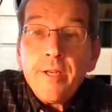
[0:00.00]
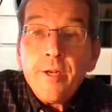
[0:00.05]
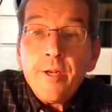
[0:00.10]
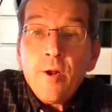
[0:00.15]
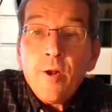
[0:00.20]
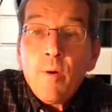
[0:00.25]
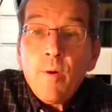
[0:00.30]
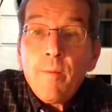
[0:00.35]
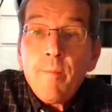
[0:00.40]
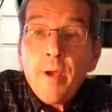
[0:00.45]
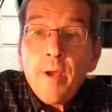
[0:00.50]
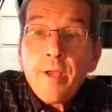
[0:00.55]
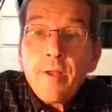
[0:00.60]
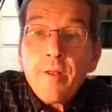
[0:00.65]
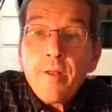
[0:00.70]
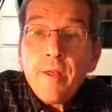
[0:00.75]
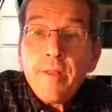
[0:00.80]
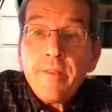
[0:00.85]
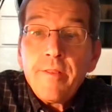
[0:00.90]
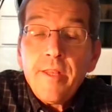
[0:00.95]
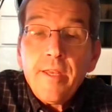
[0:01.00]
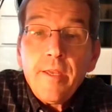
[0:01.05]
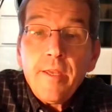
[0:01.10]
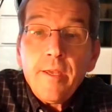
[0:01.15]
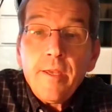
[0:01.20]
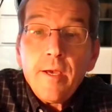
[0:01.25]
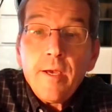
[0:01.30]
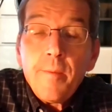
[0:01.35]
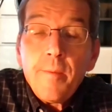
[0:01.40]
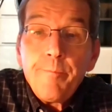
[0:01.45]
And you know what, Michael, I
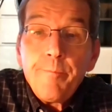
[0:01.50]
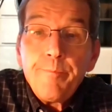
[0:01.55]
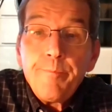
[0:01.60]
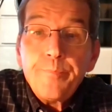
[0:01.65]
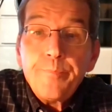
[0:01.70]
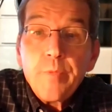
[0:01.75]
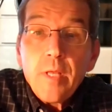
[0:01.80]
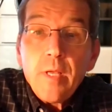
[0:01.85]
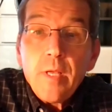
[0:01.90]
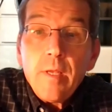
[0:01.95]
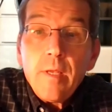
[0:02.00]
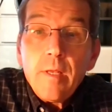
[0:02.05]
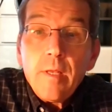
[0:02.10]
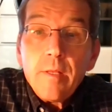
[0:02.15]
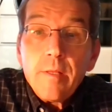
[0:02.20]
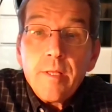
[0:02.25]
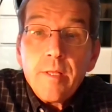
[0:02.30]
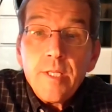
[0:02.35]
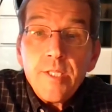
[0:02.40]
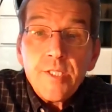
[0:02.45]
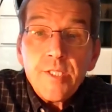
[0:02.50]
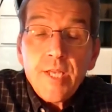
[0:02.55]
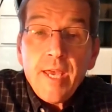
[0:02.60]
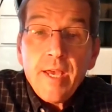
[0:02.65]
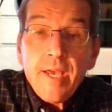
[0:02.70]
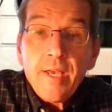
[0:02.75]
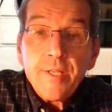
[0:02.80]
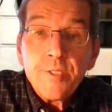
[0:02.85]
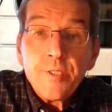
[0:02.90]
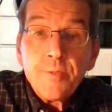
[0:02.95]
think this
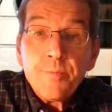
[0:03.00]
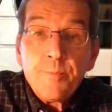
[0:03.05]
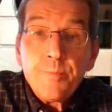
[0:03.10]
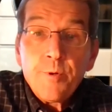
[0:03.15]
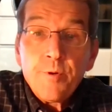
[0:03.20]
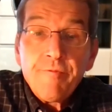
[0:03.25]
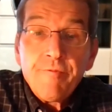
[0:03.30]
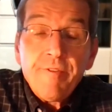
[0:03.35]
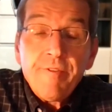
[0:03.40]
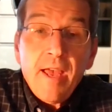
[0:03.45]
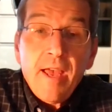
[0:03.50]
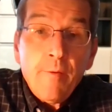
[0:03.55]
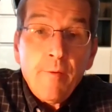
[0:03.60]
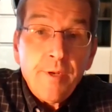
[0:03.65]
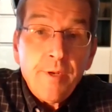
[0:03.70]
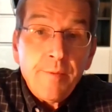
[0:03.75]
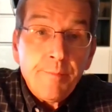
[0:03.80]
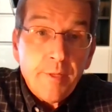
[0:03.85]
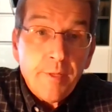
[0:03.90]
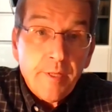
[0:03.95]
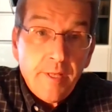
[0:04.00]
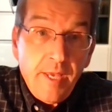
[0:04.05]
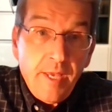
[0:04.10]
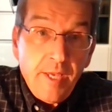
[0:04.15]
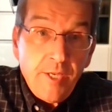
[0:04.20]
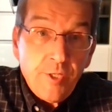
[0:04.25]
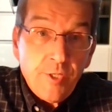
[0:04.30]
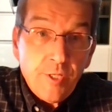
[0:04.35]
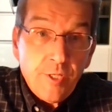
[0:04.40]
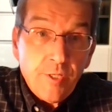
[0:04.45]
has profound
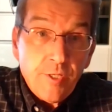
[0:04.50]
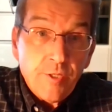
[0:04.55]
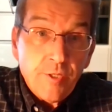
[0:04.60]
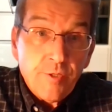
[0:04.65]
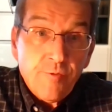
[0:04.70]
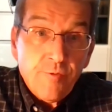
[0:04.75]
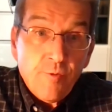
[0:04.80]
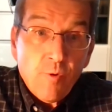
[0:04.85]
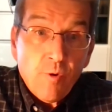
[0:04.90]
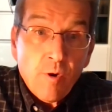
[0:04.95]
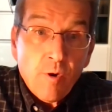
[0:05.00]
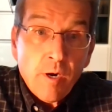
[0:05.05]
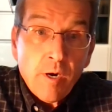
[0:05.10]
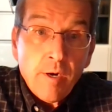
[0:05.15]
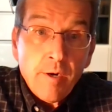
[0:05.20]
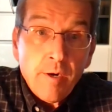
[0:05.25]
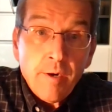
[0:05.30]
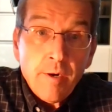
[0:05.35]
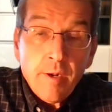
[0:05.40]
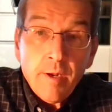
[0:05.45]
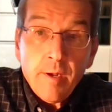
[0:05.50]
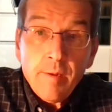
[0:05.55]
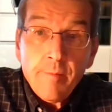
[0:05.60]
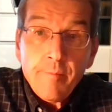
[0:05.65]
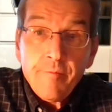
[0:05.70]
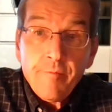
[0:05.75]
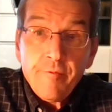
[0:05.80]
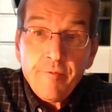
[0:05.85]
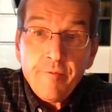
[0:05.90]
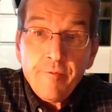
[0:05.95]
implications for
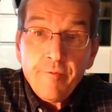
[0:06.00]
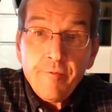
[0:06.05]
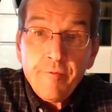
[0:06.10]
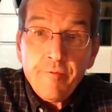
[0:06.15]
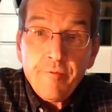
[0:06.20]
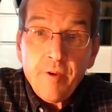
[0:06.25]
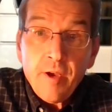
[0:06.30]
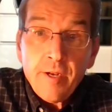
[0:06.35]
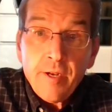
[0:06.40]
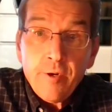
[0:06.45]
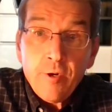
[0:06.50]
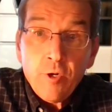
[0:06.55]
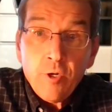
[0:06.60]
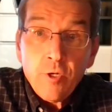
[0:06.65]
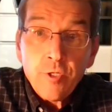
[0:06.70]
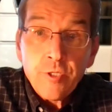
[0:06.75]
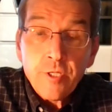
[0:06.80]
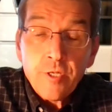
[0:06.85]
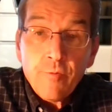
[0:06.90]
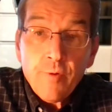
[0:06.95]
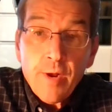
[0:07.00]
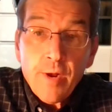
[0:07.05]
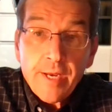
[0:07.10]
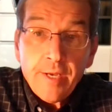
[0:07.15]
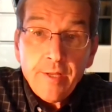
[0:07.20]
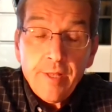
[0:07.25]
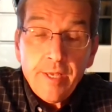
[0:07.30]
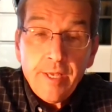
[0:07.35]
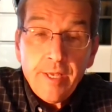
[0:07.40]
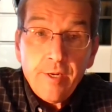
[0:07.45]
funders and
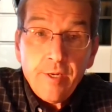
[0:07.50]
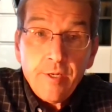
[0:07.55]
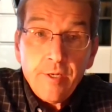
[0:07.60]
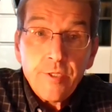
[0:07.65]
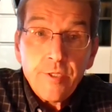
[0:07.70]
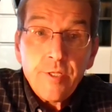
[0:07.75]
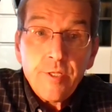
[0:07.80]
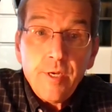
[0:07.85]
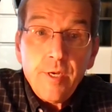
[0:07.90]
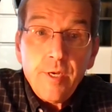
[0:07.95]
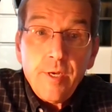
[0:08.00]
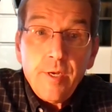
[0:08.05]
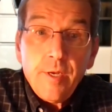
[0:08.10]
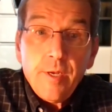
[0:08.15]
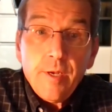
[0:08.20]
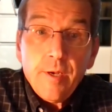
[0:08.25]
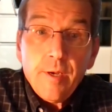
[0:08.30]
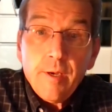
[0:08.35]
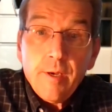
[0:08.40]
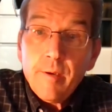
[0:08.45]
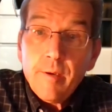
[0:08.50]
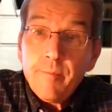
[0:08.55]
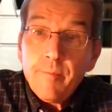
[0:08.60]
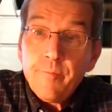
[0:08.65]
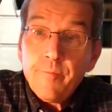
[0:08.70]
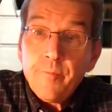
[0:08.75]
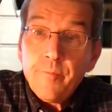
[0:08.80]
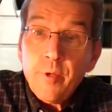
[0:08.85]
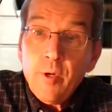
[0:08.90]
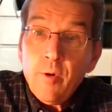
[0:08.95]
regulators.
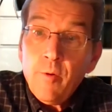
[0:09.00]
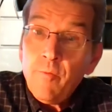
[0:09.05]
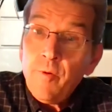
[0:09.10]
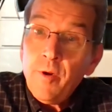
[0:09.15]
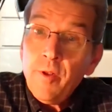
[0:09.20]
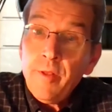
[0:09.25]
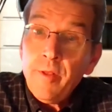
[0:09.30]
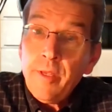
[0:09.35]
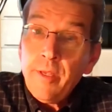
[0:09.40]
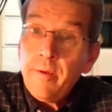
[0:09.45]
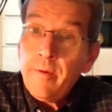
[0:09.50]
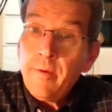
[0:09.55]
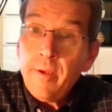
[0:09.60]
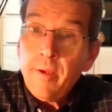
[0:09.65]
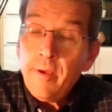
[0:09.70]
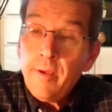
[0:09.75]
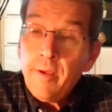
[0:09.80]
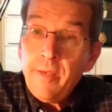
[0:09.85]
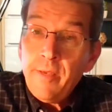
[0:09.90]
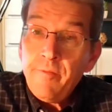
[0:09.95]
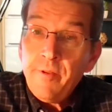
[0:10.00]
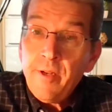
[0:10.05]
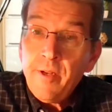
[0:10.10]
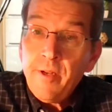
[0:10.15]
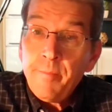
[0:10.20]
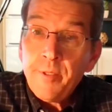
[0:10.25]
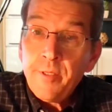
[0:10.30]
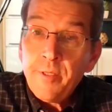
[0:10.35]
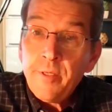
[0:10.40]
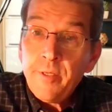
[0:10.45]
Really, even
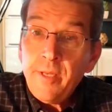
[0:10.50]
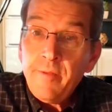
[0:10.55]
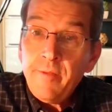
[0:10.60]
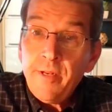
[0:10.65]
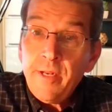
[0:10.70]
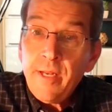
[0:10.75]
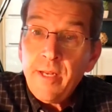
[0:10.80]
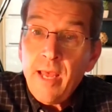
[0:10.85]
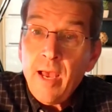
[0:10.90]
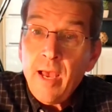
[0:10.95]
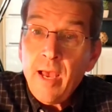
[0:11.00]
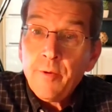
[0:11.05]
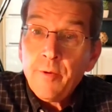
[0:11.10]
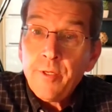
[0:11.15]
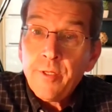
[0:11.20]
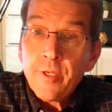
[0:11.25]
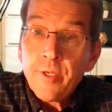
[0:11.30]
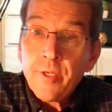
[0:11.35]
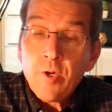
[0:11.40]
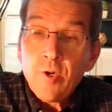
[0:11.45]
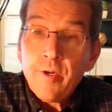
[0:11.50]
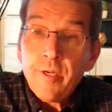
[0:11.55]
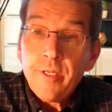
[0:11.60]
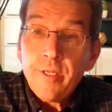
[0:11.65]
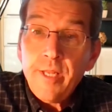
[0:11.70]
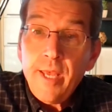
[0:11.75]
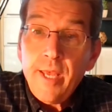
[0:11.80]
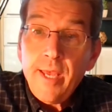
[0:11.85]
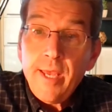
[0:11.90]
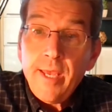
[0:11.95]
now to the
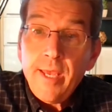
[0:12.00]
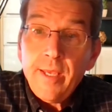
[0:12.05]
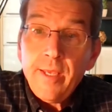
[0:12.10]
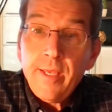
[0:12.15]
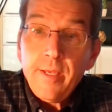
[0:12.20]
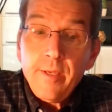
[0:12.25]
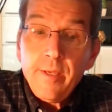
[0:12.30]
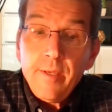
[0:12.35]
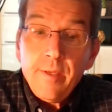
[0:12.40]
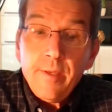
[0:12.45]
current day,